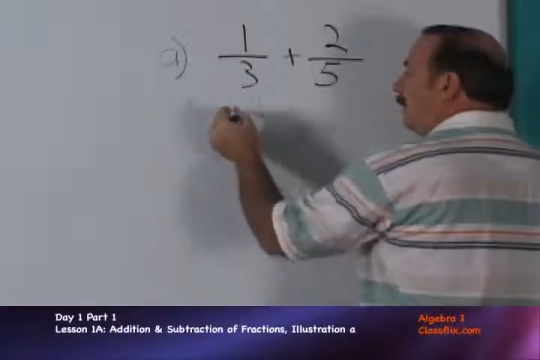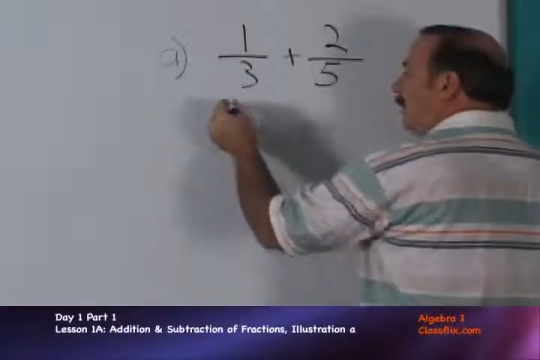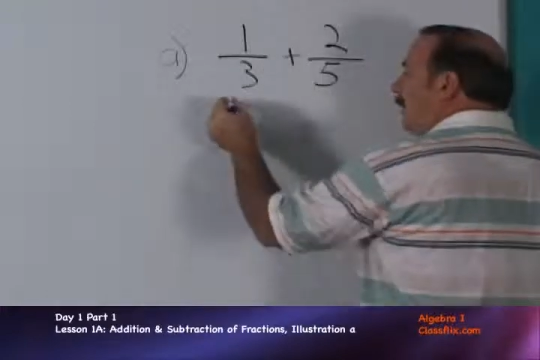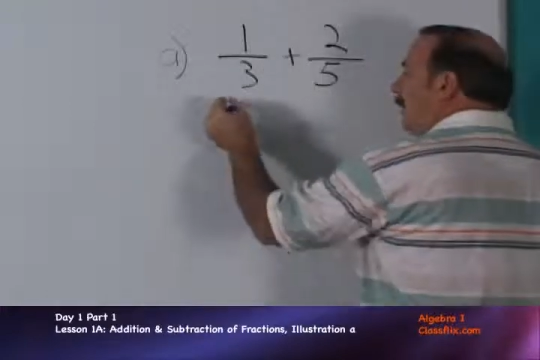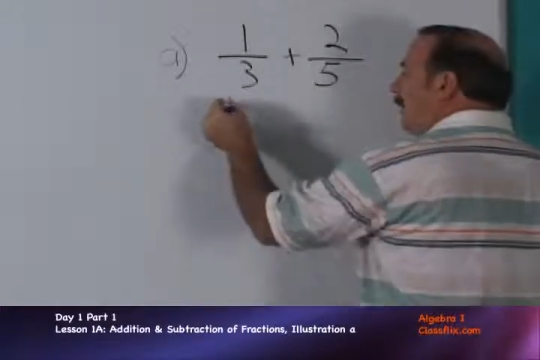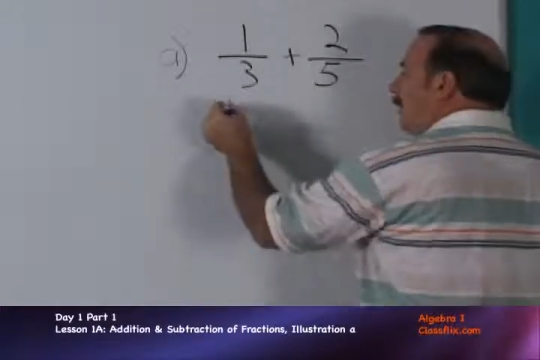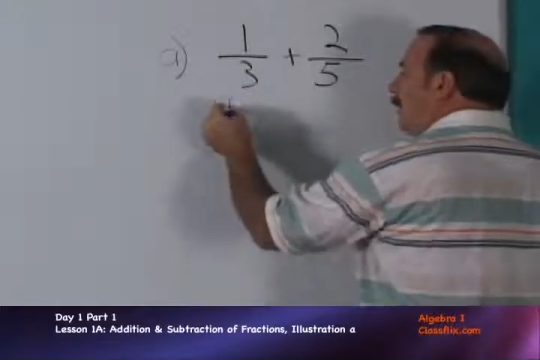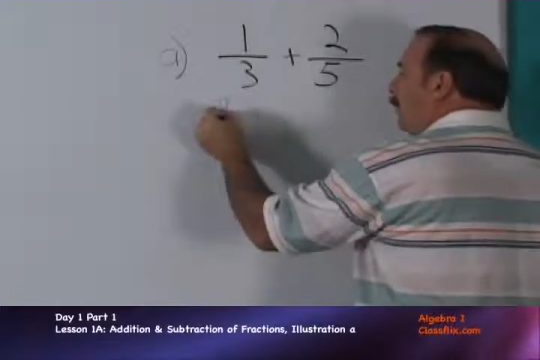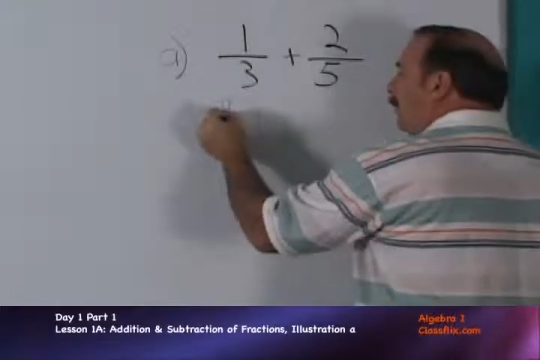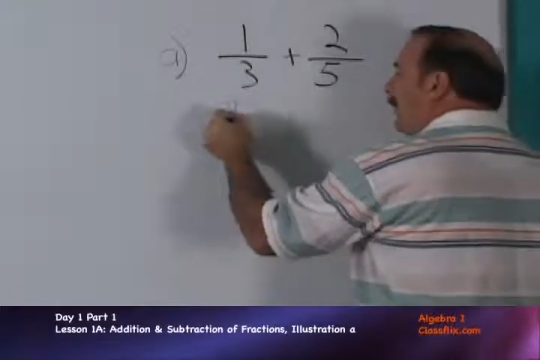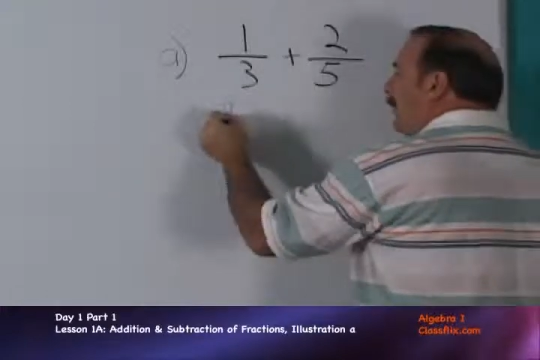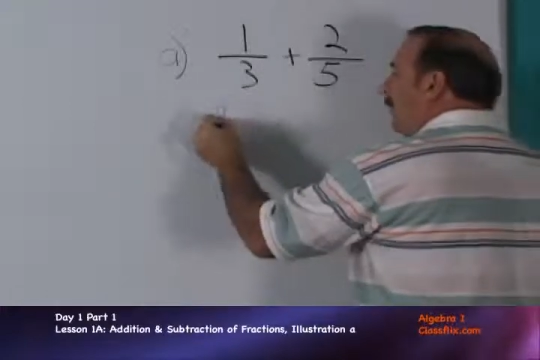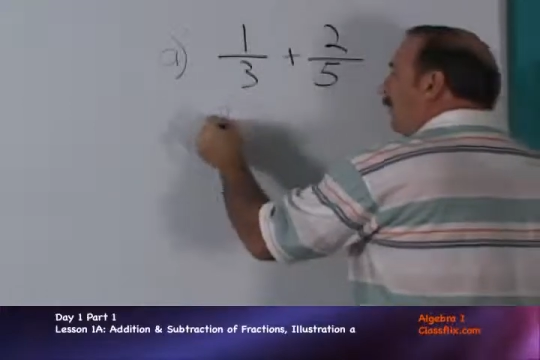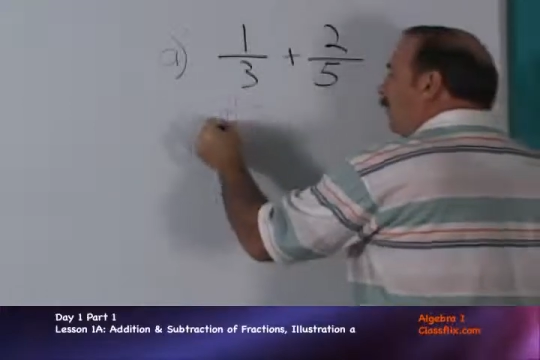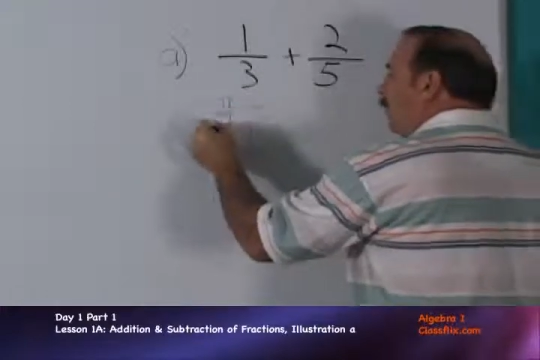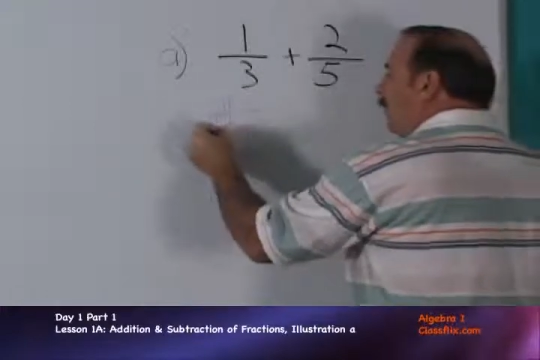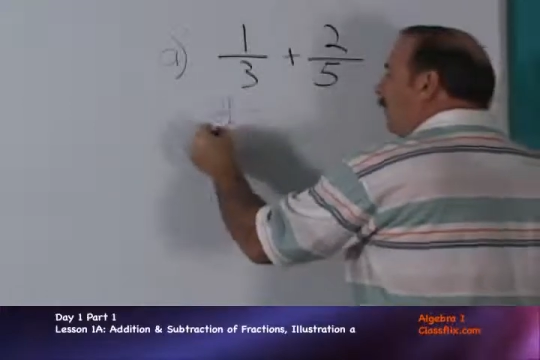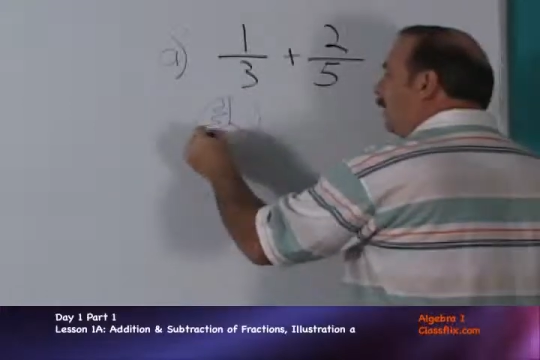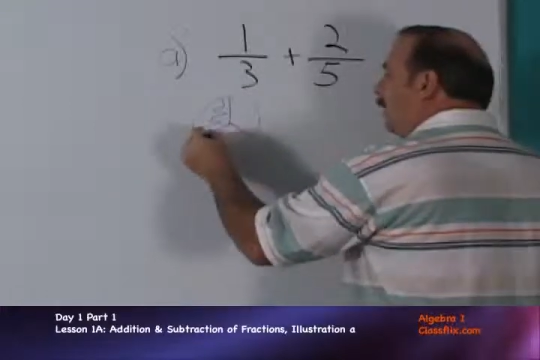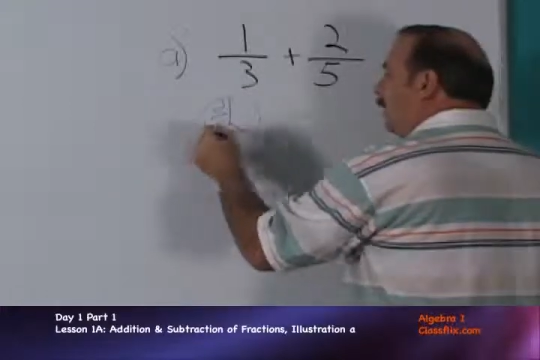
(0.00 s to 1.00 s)
and we have
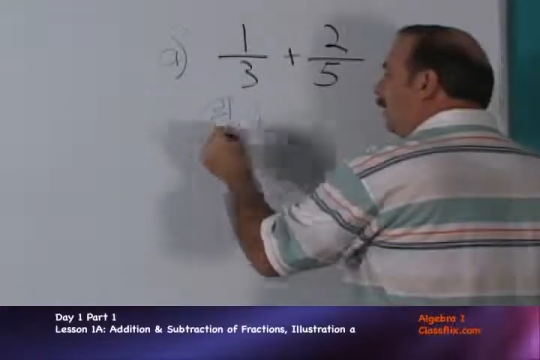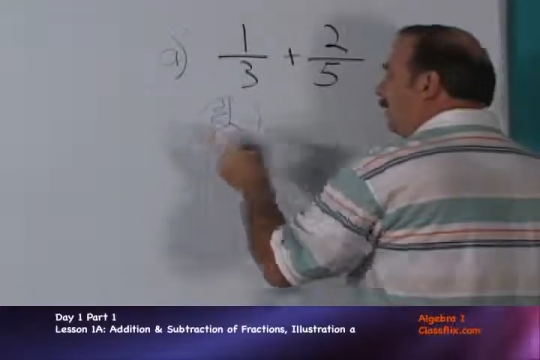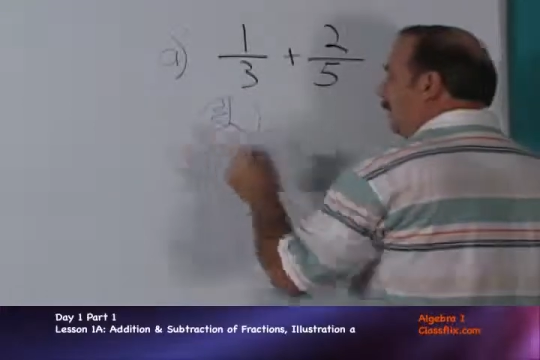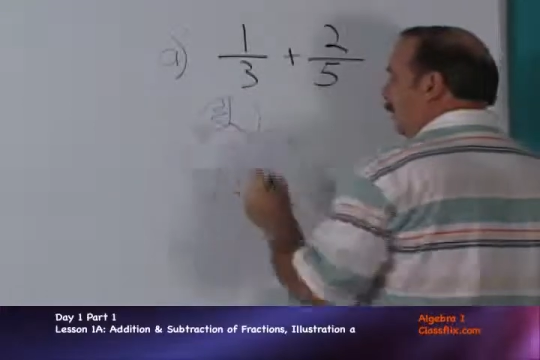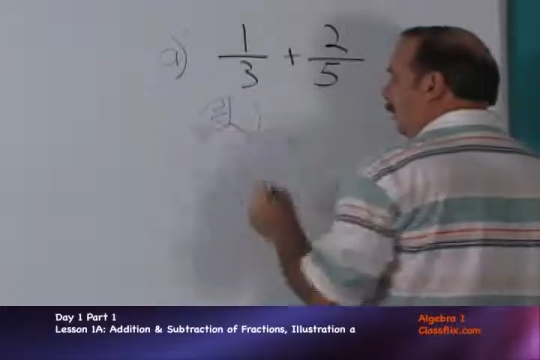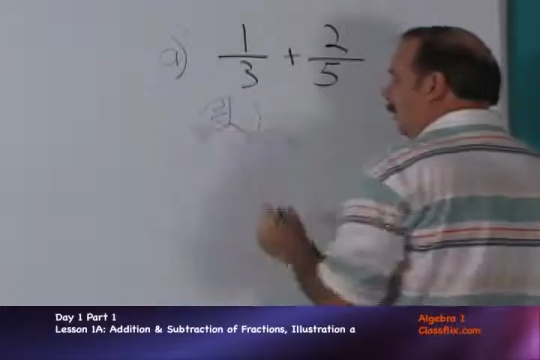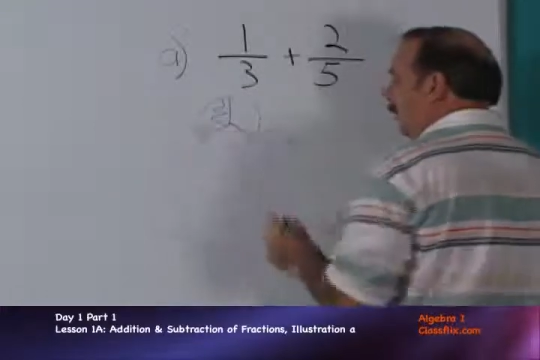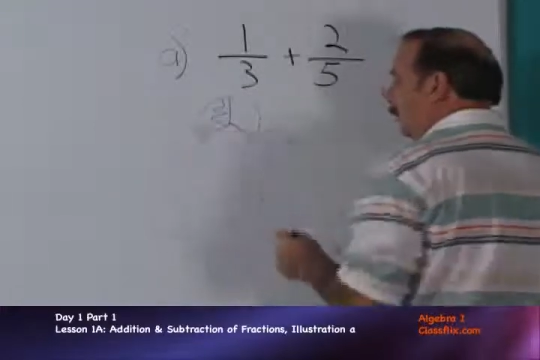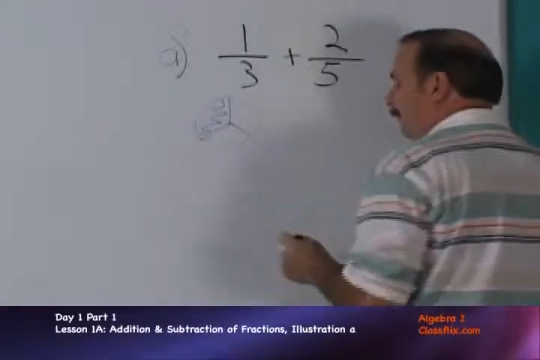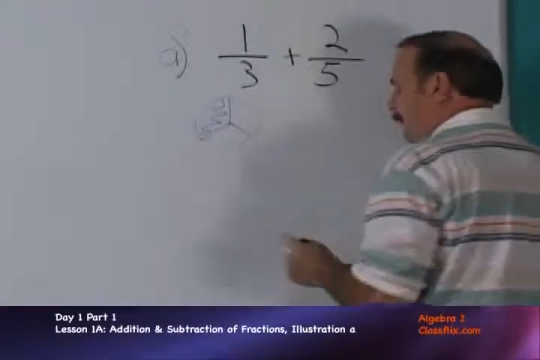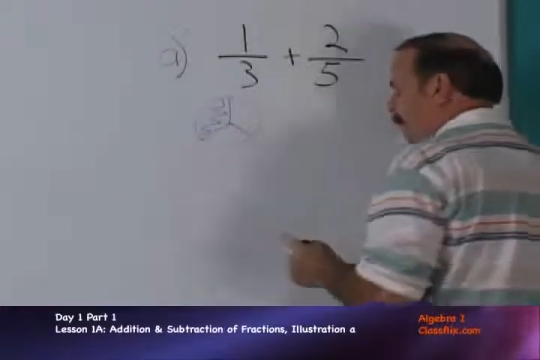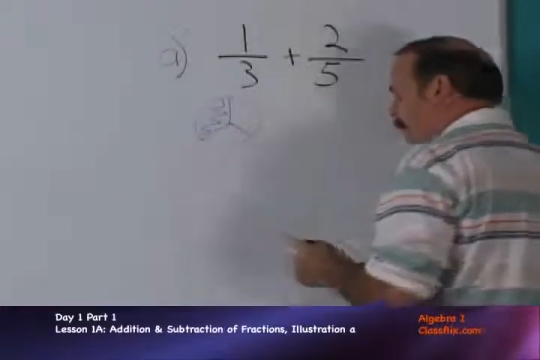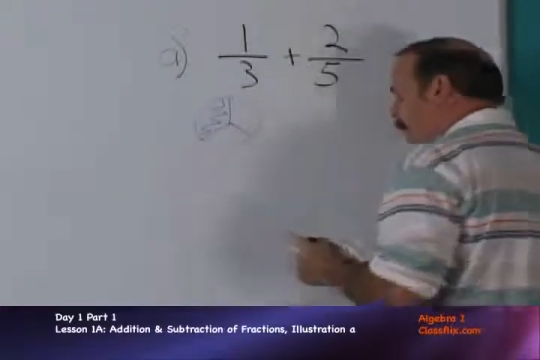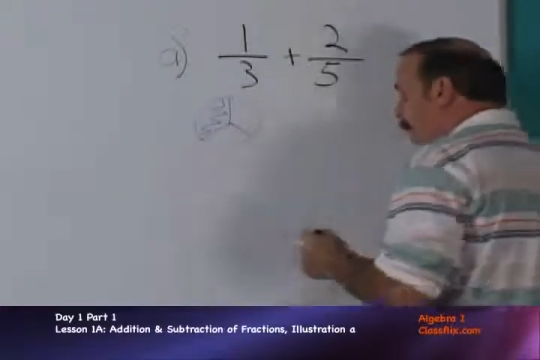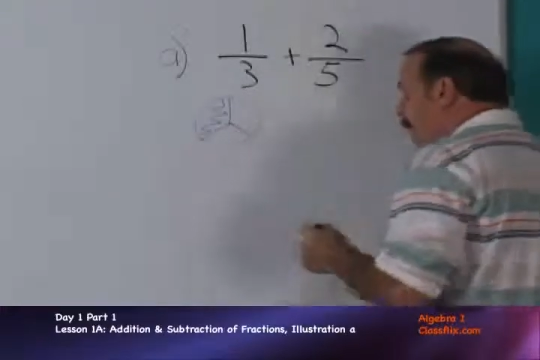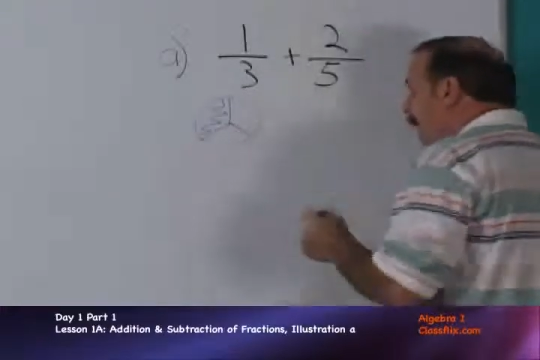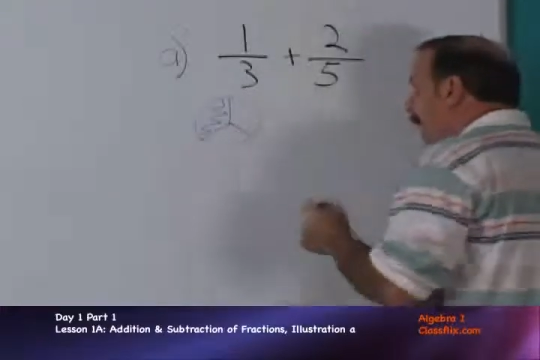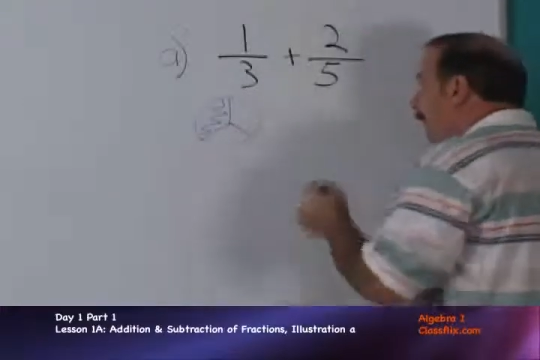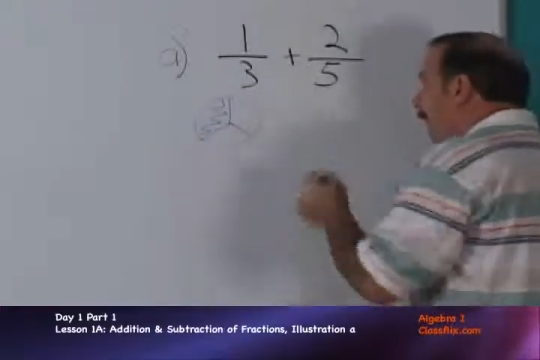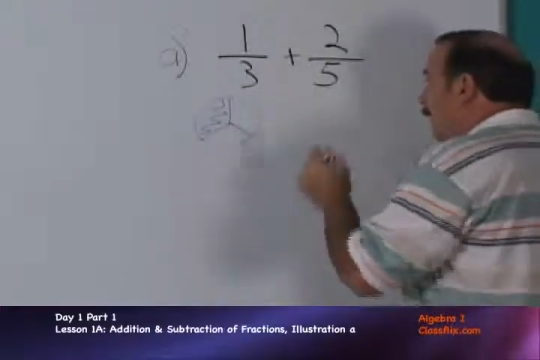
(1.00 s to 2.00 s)
one of them.
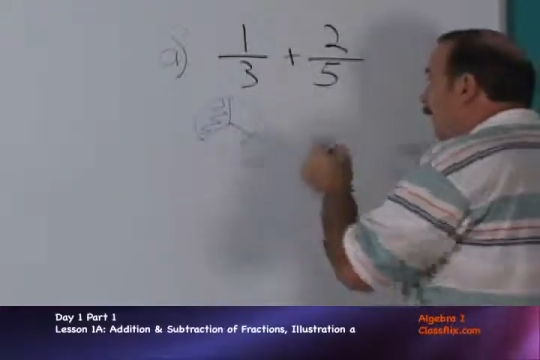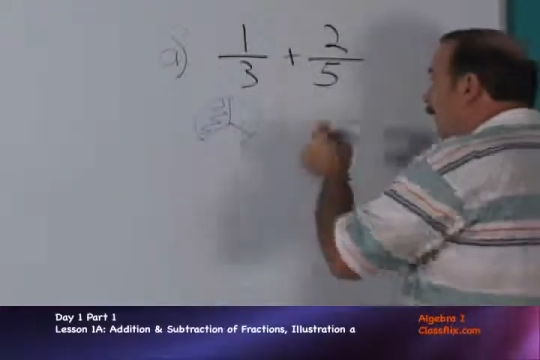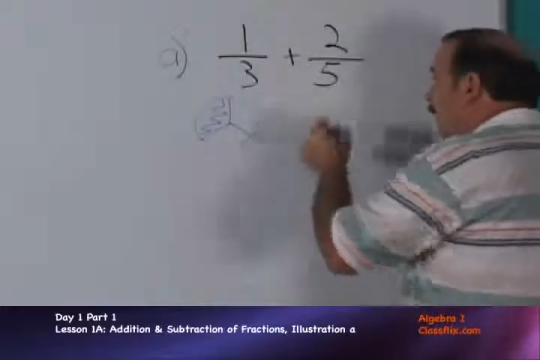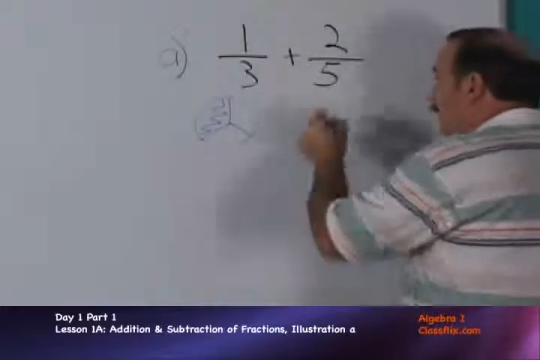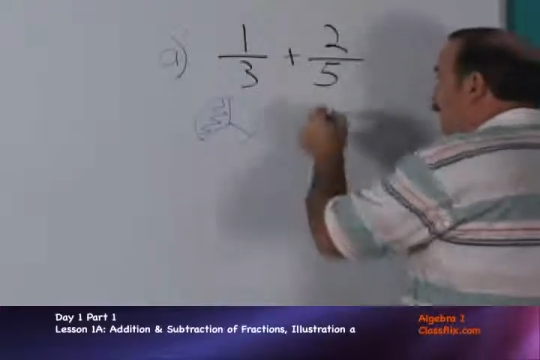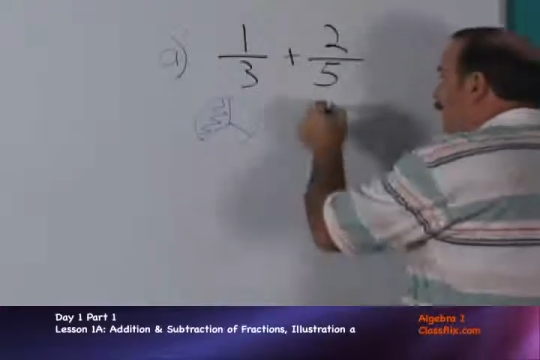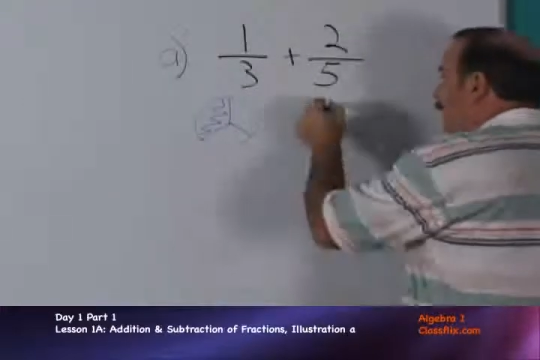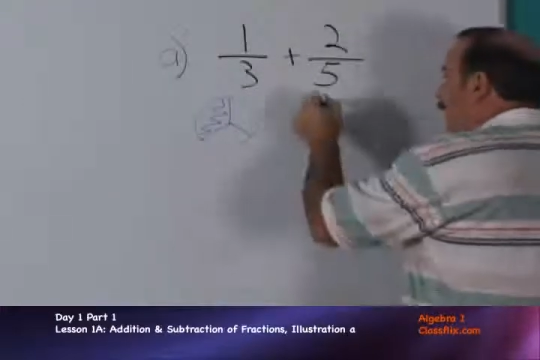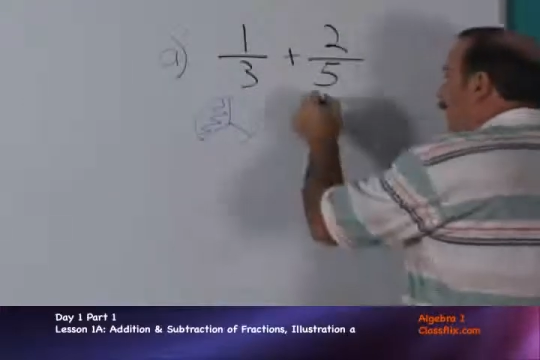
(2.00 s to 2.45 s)
This